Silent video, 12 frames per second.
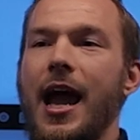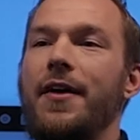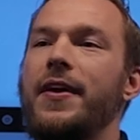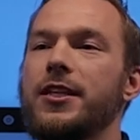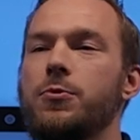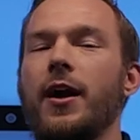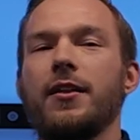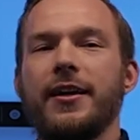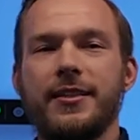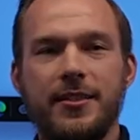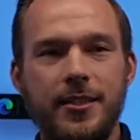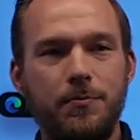And that's why I
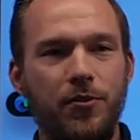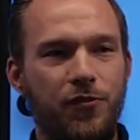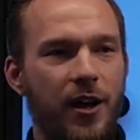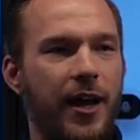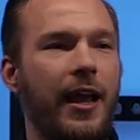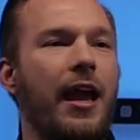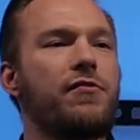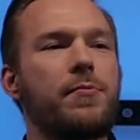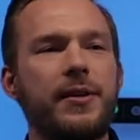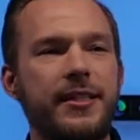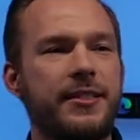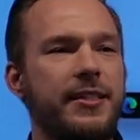like to simplify.
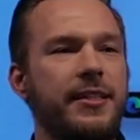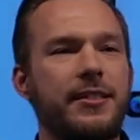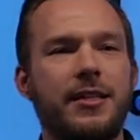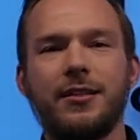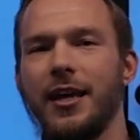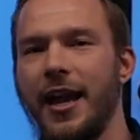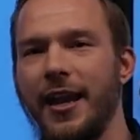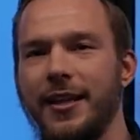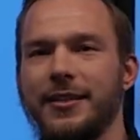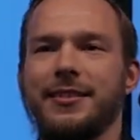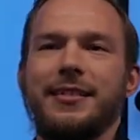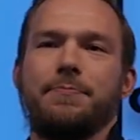Everybody sees clay
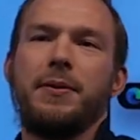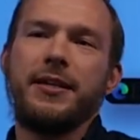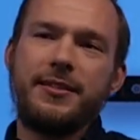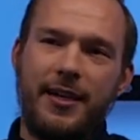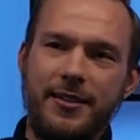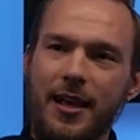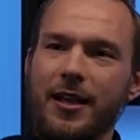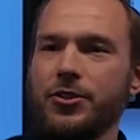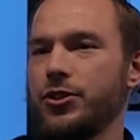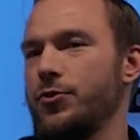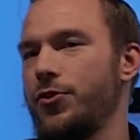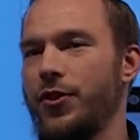and it's this big
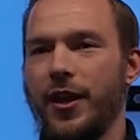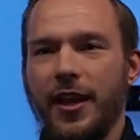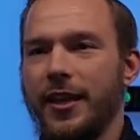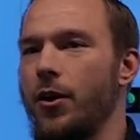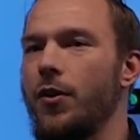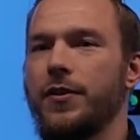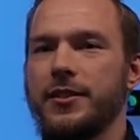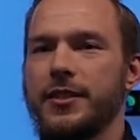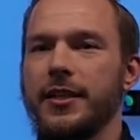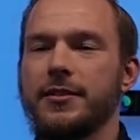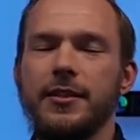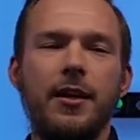technological thing and all these
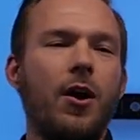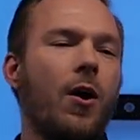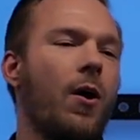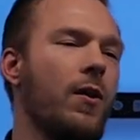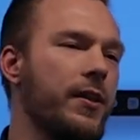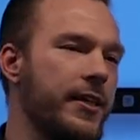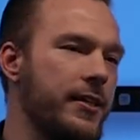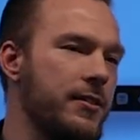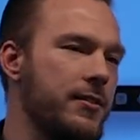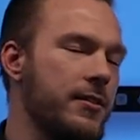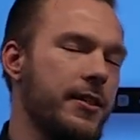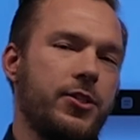things. All it
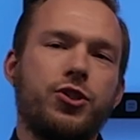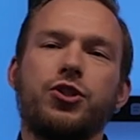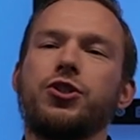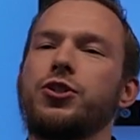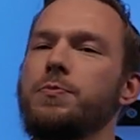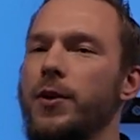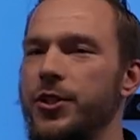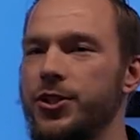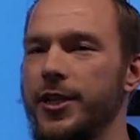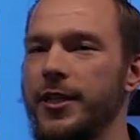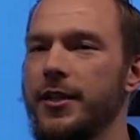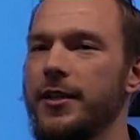is is just a
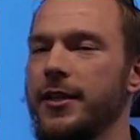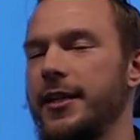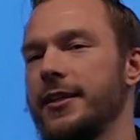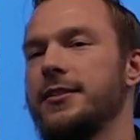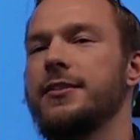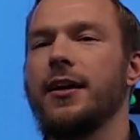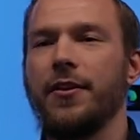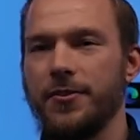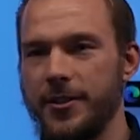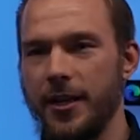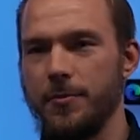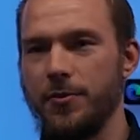spreadsheet connected to
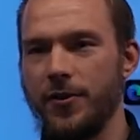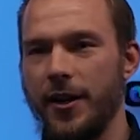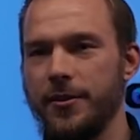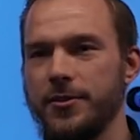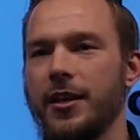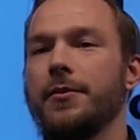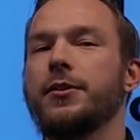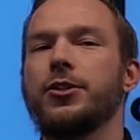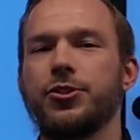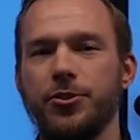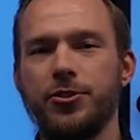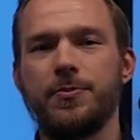other data providers. And I'm gonna
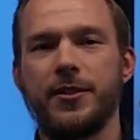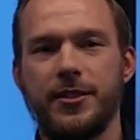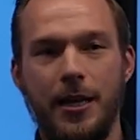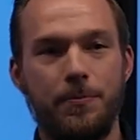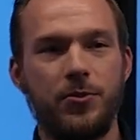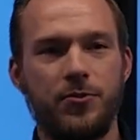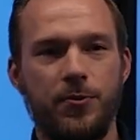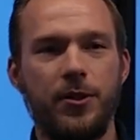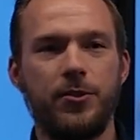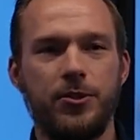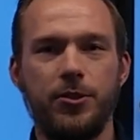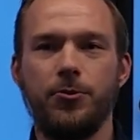show you some examples of what
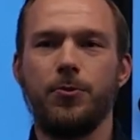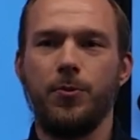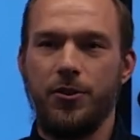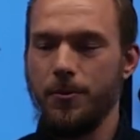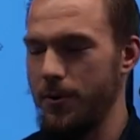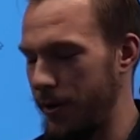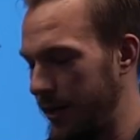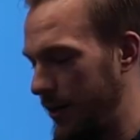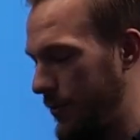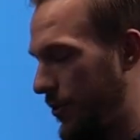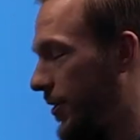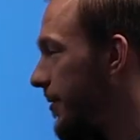you could do with your
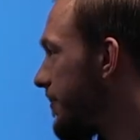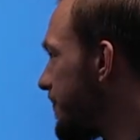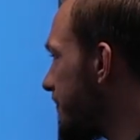marketing with it.